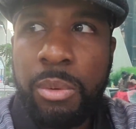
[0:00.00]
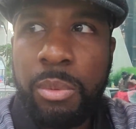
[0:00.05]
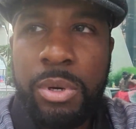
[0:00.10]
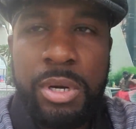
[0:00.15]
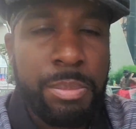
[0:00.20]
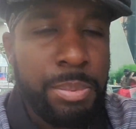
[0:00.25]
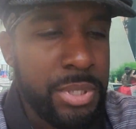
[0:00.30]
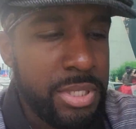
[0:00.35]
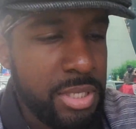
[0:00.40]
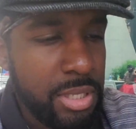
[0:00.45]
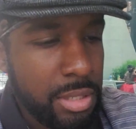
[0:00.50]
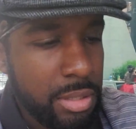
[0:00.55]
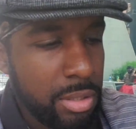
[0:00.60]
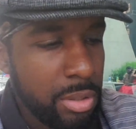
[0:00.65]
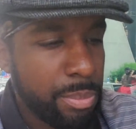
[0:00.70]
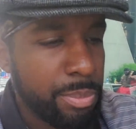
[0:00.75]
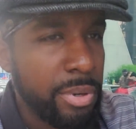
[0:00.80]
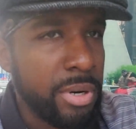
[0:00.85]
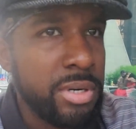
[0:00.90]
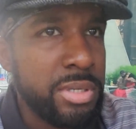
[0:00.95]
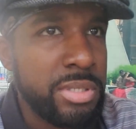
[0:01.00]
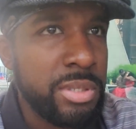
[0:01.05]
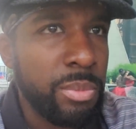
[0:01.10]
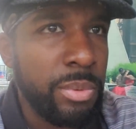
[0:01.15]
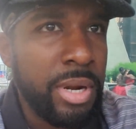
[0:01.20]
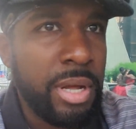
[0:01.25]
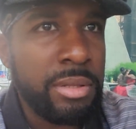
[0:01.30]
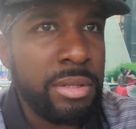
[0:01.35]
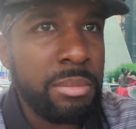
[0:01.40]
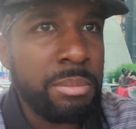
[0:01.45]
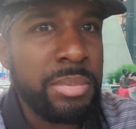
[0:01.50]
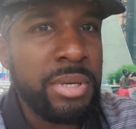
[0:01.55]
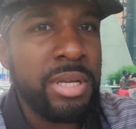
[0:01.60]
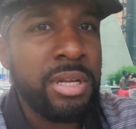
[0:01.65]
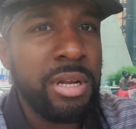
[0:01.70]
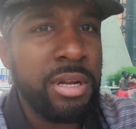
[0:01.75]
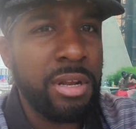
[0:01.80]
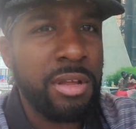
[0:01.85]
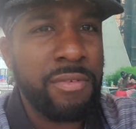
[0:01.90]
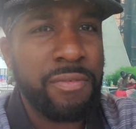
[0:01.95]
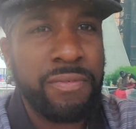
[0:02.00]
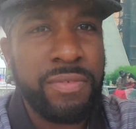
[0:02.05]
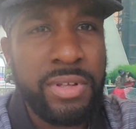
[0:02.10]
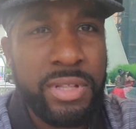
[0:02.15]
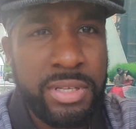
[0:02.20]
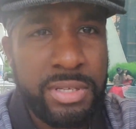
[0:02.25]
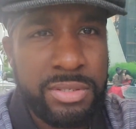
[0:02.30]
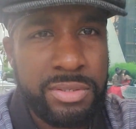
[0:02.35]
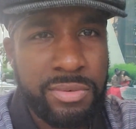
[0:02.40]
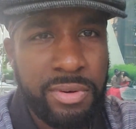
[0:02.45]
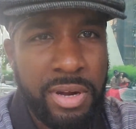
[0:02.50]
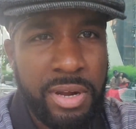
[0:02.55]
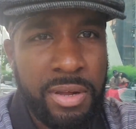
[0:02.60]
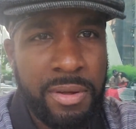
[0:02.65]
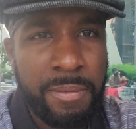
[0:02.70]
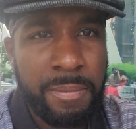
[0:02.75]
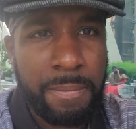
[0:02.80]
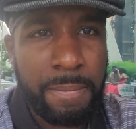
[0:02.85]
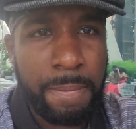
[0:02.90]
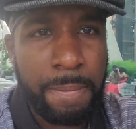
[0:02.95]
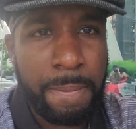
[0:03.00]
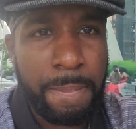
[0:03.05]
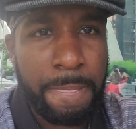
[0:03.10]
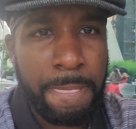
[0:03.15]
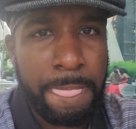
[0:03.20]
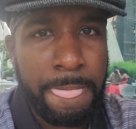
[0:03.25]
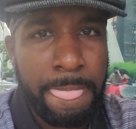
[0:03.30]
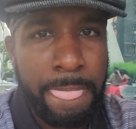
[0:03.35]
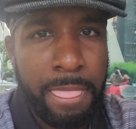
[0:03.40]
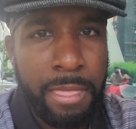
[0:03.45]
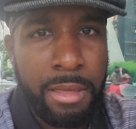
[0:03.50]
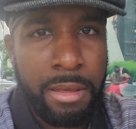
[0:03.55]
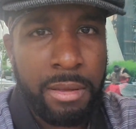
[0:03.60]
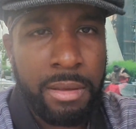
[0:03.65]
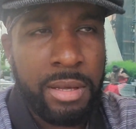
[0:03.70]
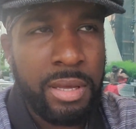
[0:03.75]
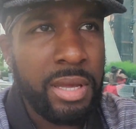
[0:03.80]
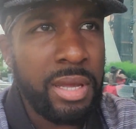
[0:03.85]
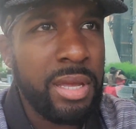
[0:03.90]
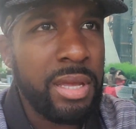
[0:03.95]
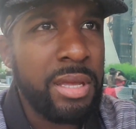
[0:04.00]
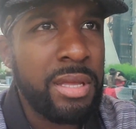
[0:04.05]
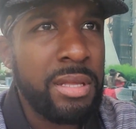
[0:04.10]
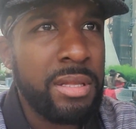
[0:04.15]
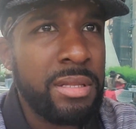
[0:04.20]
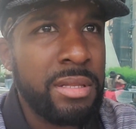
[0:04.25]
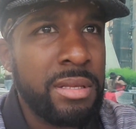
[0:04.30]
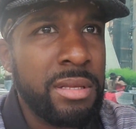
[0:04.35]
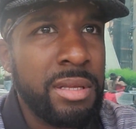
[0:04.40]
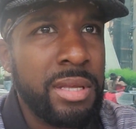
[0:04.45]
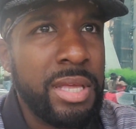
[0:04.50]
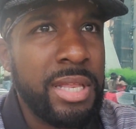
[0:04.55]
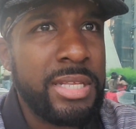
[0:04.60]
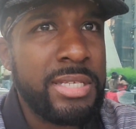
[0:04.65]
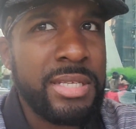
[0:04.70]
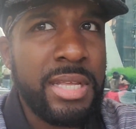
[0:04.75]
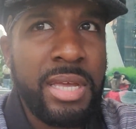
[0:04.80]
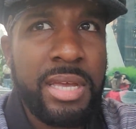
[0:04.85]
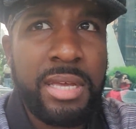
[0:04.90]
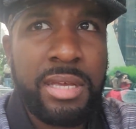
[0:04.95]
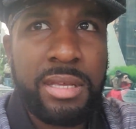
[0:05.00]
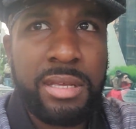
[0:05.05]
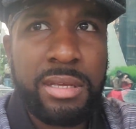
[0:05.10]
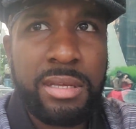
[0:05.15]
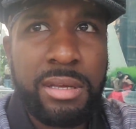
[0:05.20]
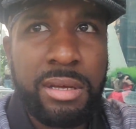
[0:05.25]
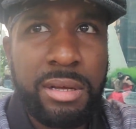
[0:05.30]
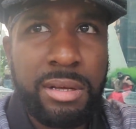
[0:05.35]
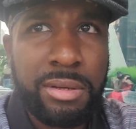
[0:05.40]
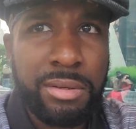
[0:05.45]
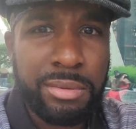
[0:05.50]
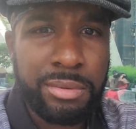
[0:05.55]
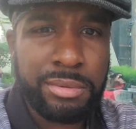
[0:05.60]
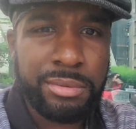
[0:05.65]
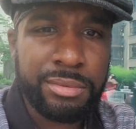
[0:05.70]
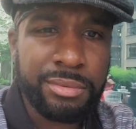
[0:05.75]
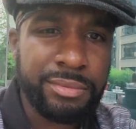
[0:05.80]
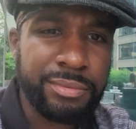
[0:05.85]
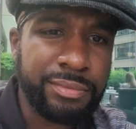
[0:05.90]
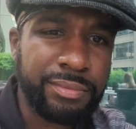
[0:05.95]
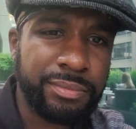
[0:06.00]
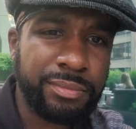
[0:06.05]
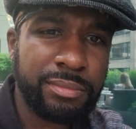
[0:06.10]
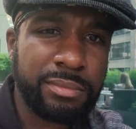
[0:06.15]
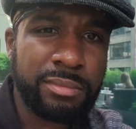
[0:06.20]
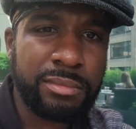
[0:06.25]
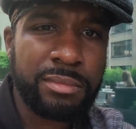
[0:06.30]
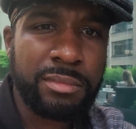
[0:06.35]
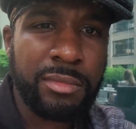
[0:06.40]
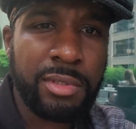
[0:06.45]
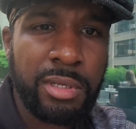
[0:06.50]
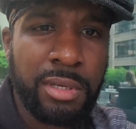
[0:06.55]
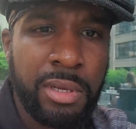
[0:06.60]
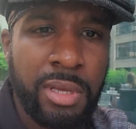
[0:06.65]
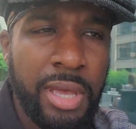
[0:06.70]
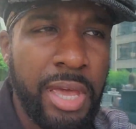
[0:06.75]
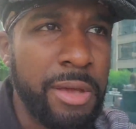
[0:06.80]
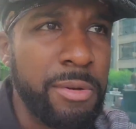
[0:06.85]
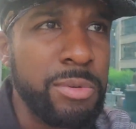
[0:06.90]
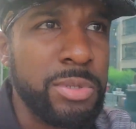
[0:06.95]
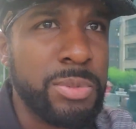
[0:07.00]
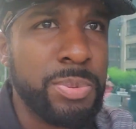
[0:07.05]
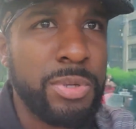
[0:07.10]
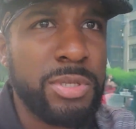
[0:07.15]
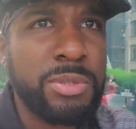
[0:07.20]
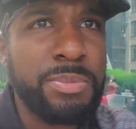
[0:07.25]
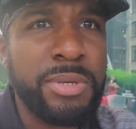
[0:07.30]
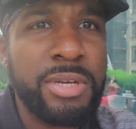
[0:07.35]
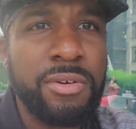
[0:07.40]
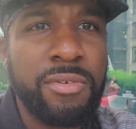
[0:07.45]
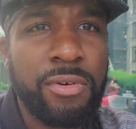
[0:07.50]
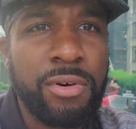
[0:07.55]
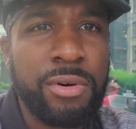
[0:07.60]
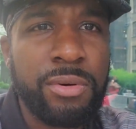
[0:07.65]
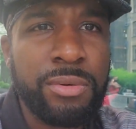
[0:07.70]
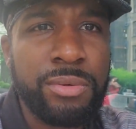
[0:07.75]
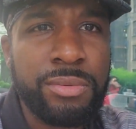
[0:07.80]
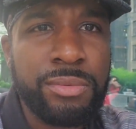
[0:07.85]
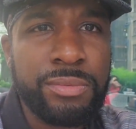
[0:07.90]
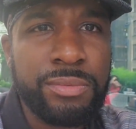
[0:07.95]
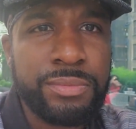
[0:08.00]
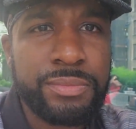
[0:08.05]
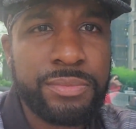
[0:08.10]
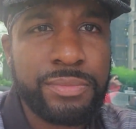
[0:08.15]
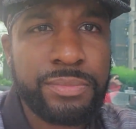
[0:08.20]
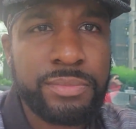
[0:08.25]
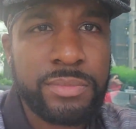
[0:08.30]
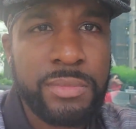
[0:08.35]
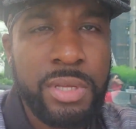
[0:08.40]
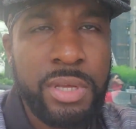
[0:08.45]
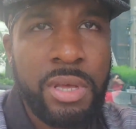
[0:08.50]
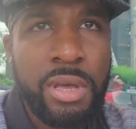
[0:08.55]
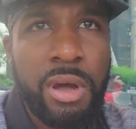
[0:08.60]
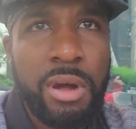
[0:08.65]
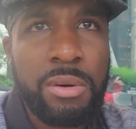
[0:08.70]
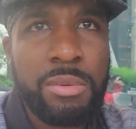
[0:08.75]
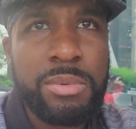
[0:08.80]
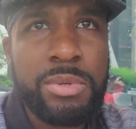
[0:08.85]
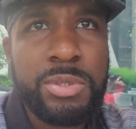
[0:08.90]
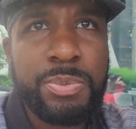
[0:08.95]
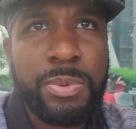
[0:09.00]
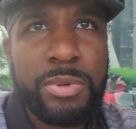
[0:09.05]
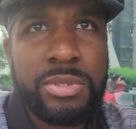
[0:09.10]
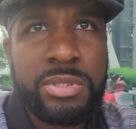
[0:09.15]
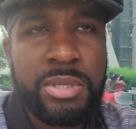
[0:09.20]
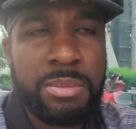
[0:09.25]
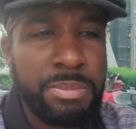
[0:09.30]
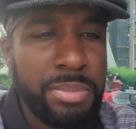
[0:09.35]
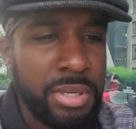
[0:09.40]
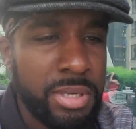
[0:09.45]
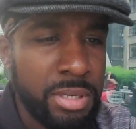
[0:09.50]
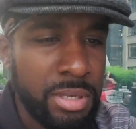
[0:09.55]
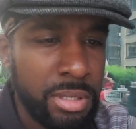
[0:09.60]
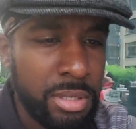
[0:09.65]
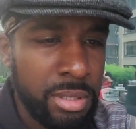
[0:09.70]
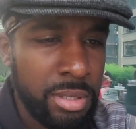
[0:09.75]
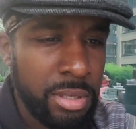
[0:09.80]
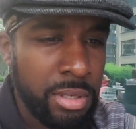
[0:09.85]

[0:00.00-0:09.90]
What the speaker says: with a particular person without them being in their feelings, right? And it's like, yo, ain't we supposed to be grown? Aren't we supposed to be,